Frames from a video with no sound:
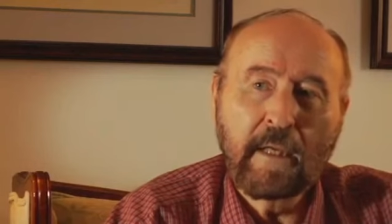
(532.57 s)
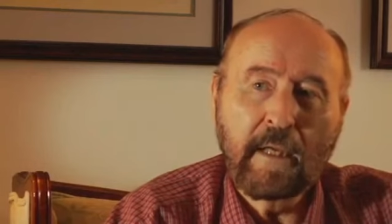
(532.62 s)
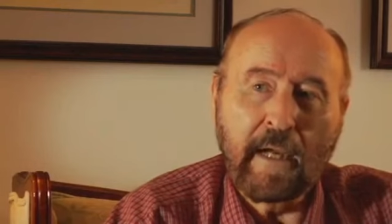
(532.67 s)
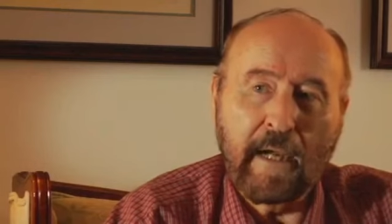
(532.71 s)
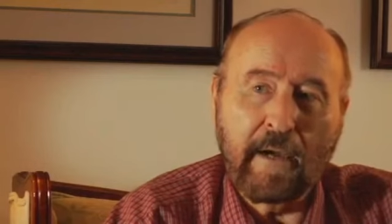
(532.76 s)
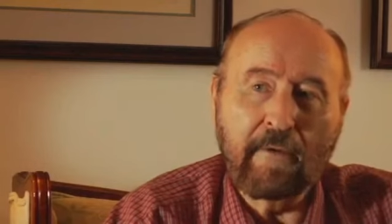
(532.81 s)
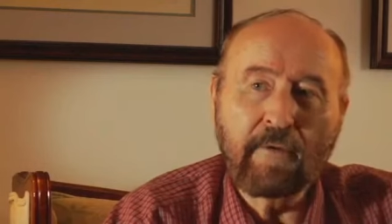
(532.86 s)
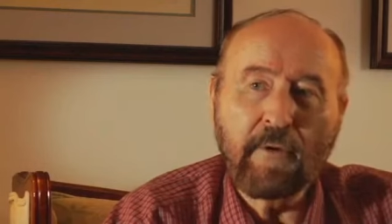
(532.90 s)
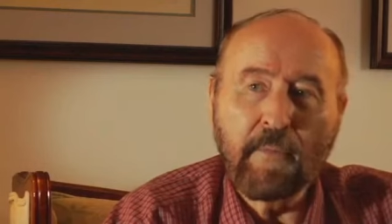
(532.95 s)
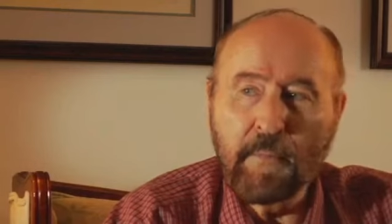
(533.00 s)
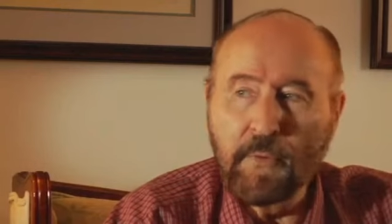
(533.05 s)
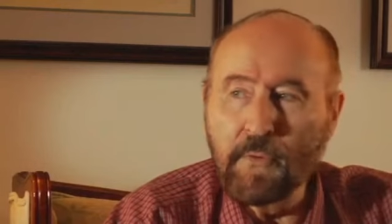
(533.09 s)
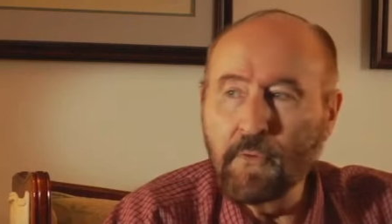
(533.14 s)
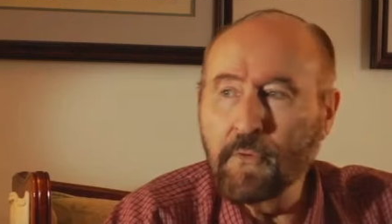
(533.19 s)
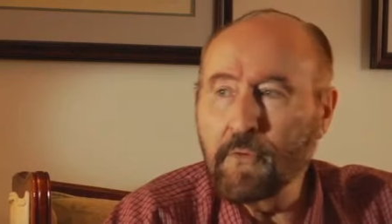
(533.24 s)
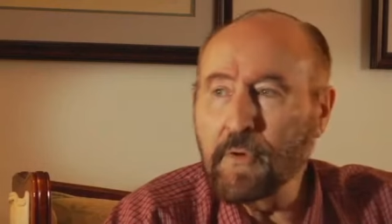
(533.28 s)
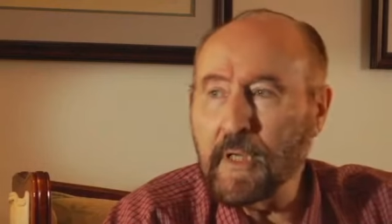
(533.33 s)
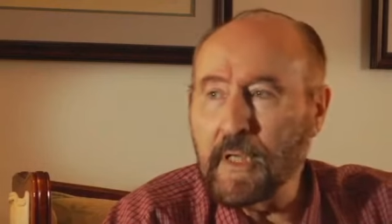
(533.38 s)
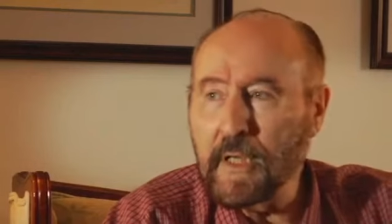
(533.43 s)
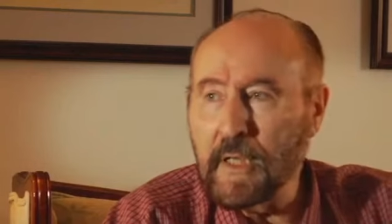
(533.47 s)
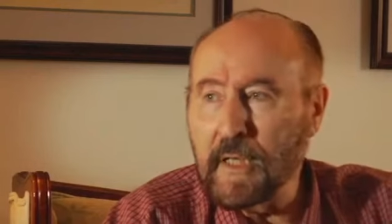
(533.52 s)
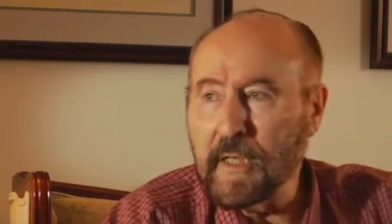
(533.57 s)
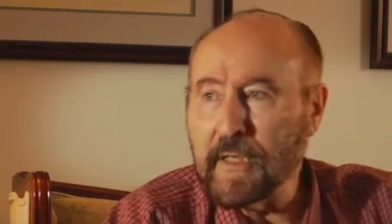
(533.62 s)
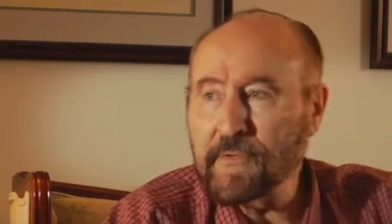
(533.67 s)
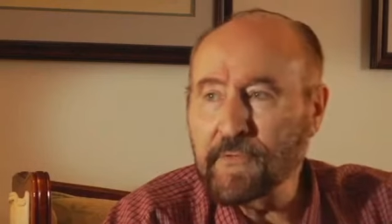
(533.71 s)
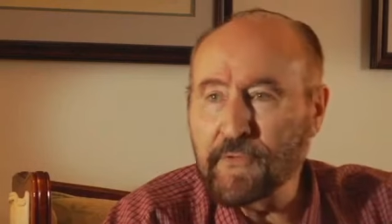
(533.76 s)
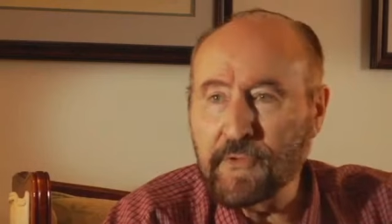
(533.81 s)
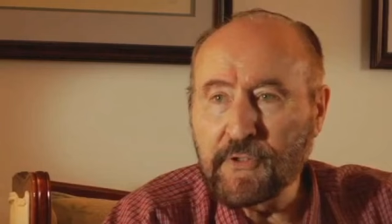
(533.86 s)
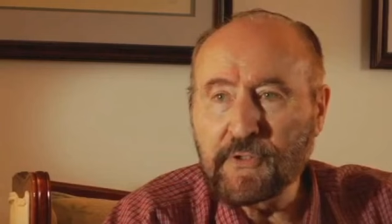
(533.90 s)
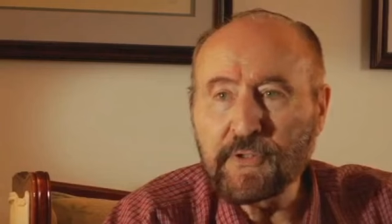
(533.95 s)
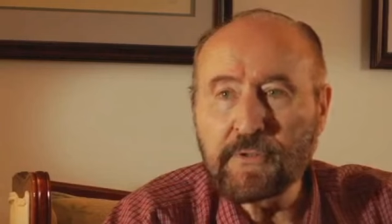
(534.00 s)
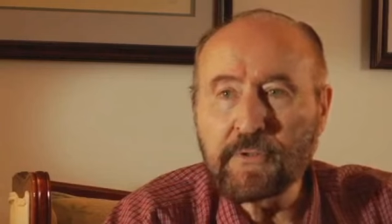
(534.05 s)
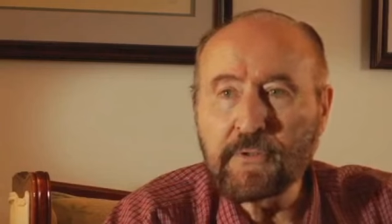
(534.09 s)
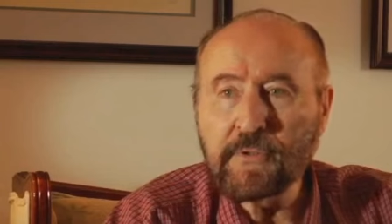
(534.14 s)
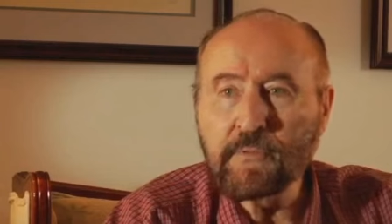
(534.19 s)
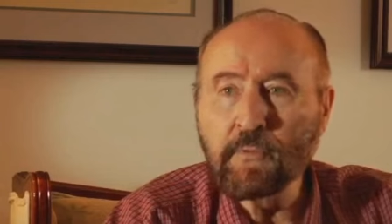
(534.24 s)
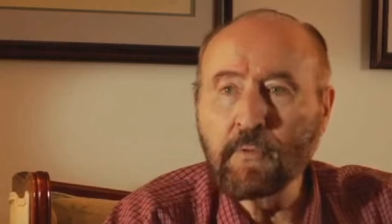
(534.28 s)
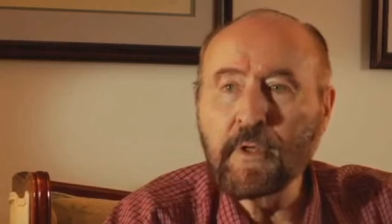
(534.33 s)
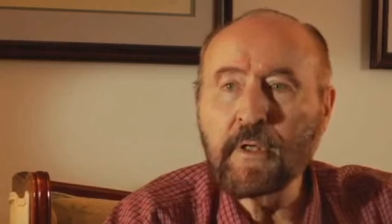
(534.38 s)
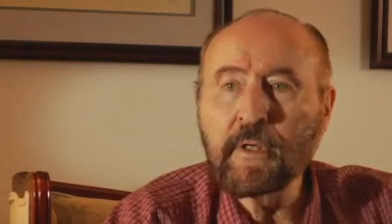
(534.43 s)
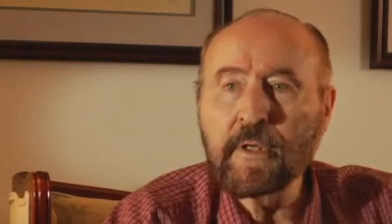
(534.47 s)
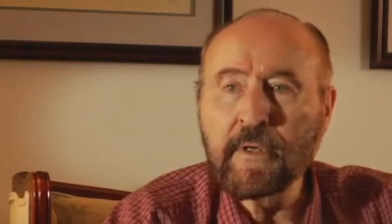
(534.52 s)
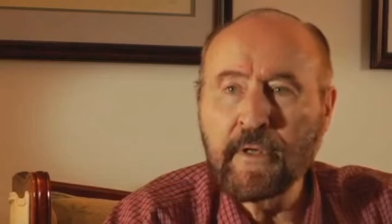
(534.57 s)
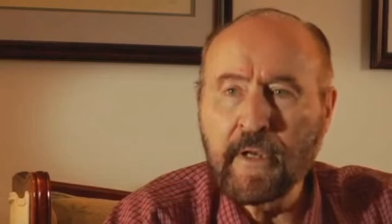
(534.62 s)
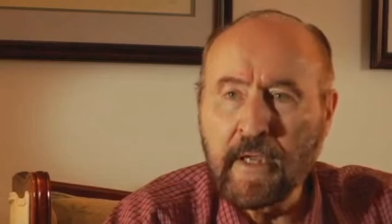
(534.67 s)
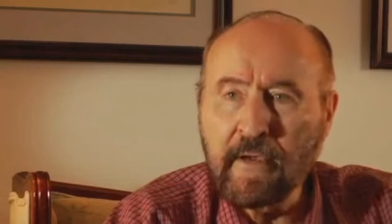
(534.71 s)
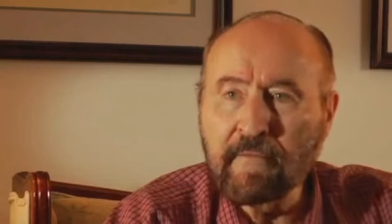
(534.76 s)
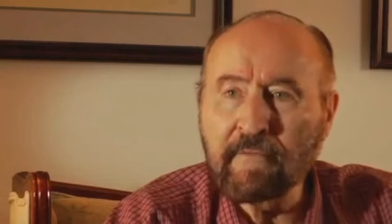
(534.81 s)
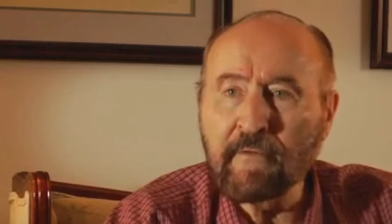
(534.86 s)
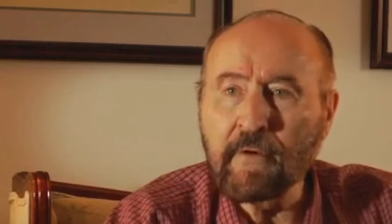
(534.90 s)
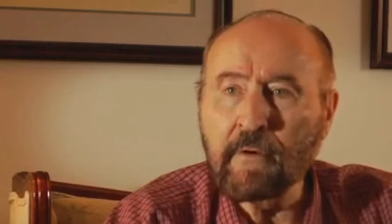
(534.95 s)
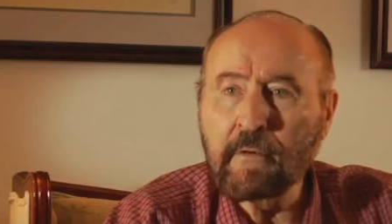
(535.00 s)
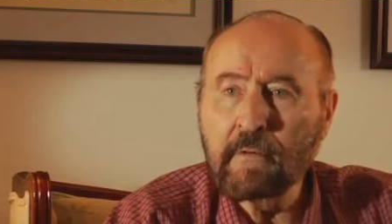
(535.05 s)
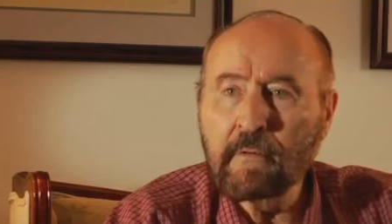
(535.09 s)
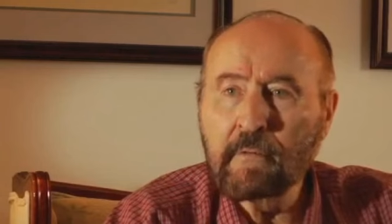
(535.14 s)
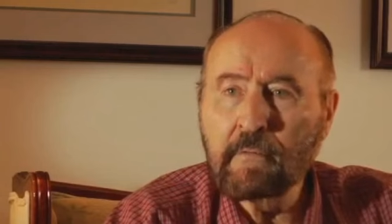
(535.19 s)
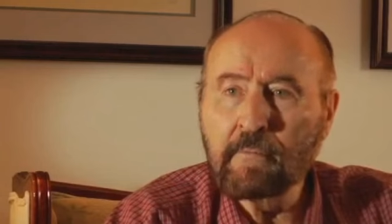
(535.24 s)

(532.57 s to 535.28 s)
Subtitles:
our poor electricians will never